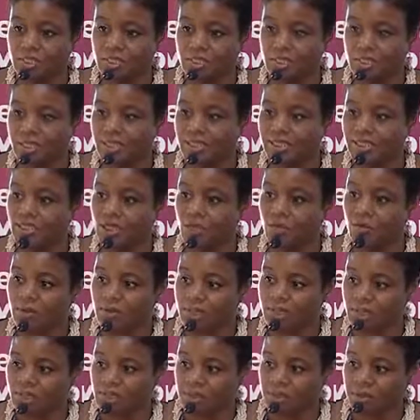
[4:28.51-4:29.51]
And they don't
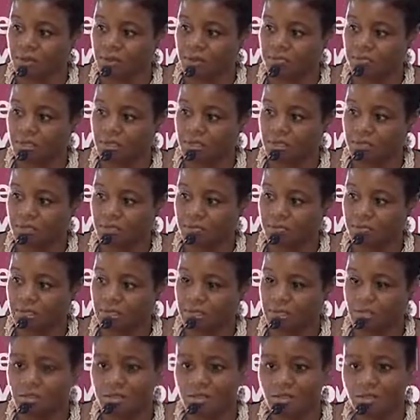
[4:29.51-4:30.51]
get to be medium, and they
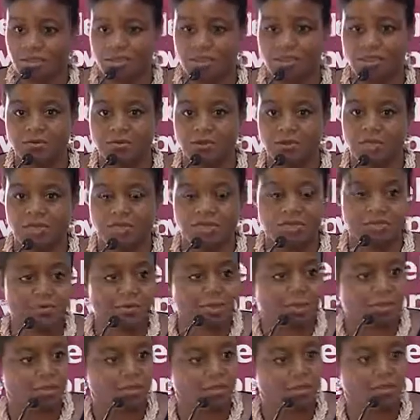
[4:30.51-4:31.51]
certainly don't get to
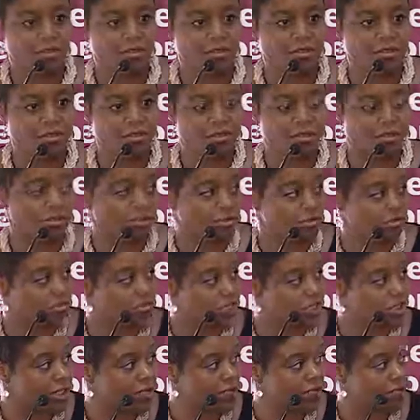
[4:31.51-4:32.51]
be continental
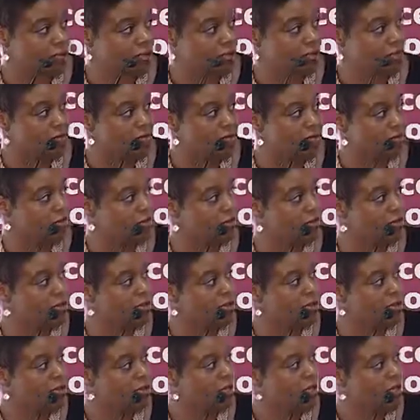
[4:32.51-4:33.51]
champions.
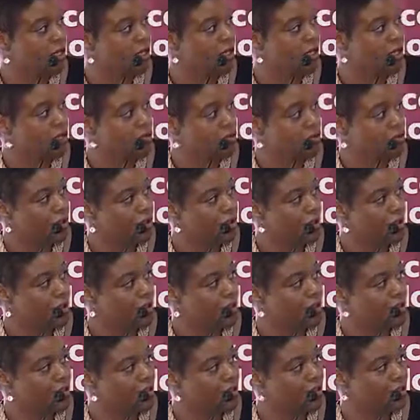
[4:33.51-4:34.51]
At
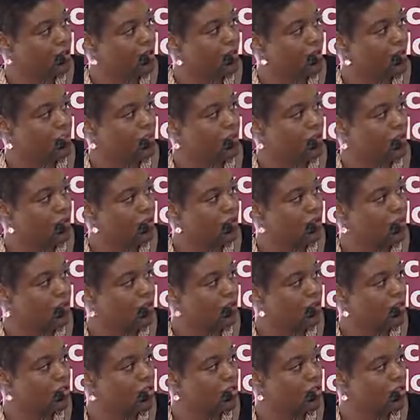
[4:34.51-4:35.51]
$368 billion
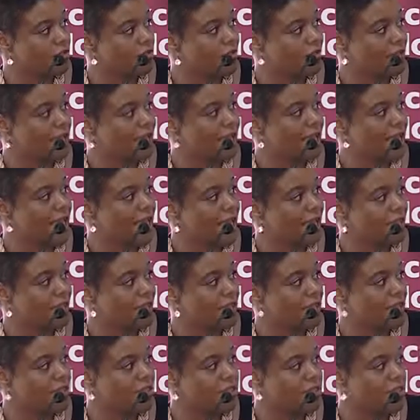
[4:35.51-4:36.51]
of a
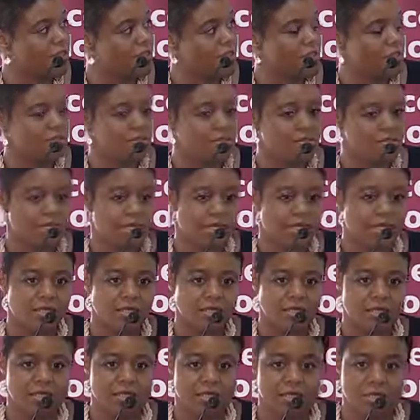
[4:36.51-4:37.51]
gap, this means
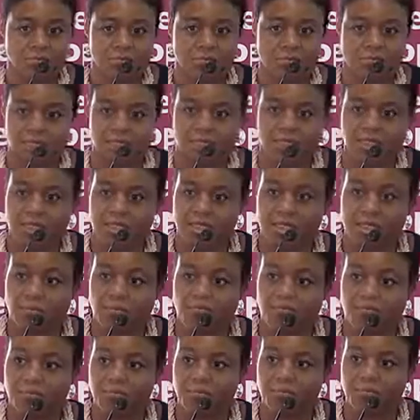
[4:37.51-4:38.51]
that companies like
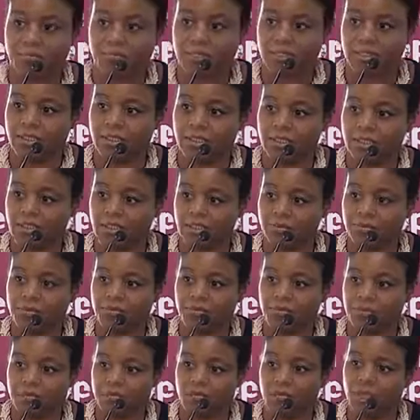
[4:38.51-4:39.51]
Ovamba and some
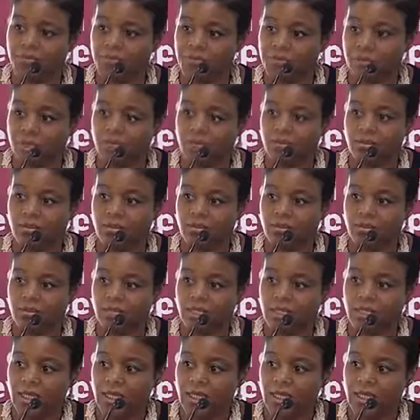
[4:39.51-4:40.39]
of our other ilk